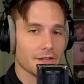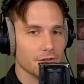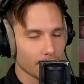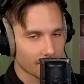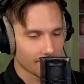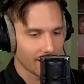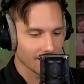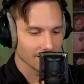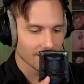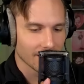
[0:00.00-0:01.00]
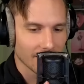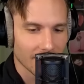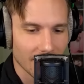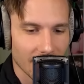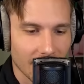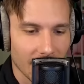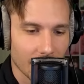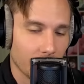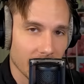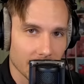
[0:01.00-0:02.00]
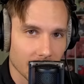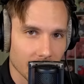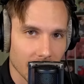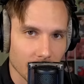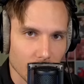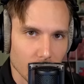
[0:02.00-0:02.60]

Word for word: You smell amazing today.